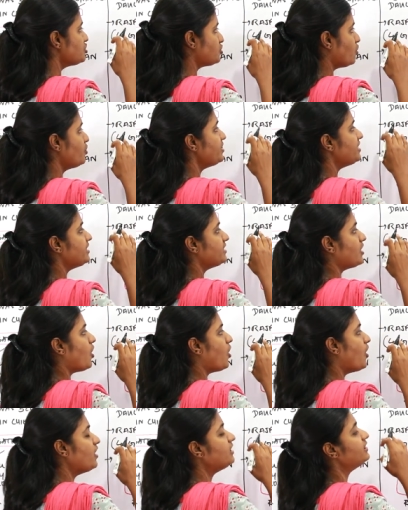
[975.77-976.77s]
So he,
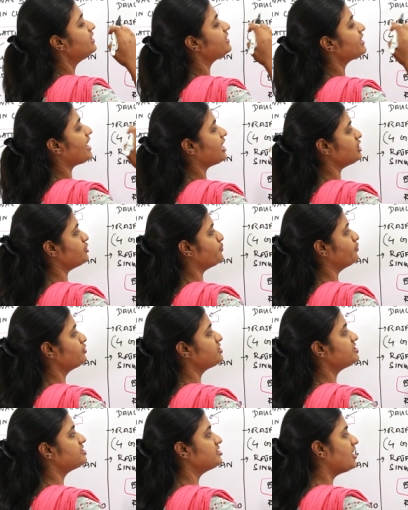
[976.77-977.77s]
all the
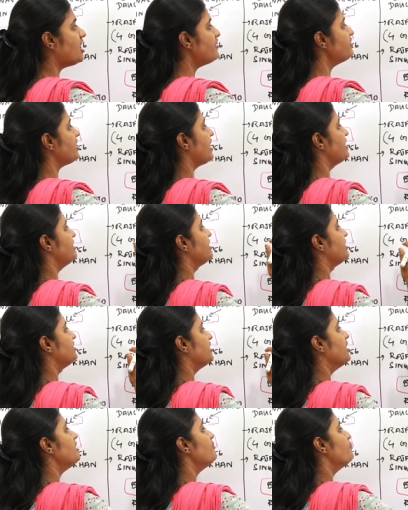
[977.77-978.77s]
Rajputs served under
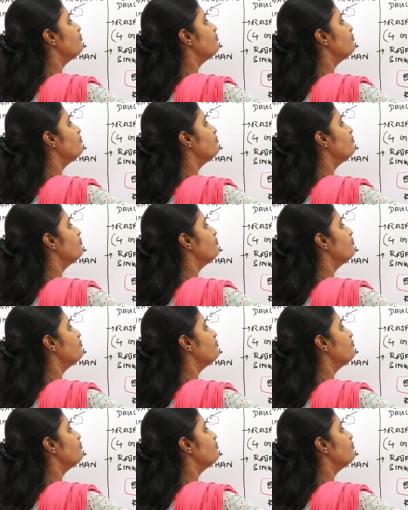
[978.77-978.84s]
the